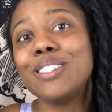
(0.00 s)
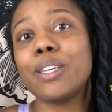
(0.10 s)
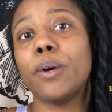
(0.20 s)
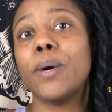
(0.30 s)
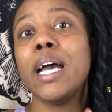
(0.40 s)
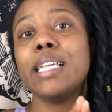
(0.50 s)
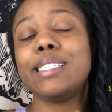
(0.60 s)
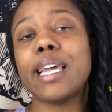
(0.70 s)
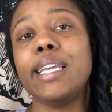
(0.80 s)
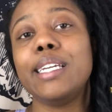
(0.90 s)
So
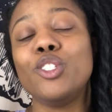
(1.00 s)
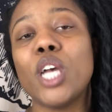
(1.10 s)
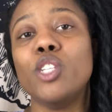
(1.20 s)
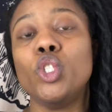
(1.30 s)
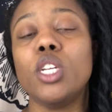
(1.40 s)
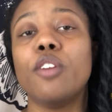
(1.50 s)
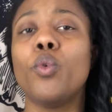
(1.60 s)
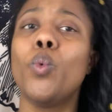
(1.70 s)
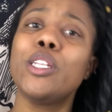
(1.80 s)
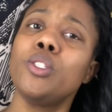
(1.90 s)
setting intention of
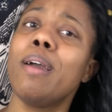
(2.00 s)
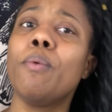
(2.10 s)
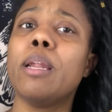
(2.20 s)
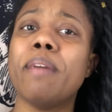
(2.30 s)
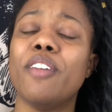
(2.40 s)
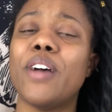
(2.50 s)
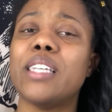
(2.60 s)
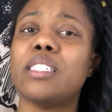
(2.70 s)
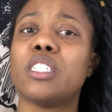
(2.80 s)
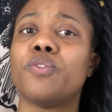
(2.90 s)
what do I want to
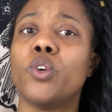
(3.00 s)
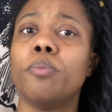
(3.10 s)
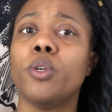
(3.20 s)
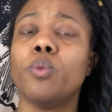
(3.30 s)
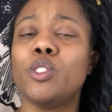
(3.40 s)
manifest this full moon?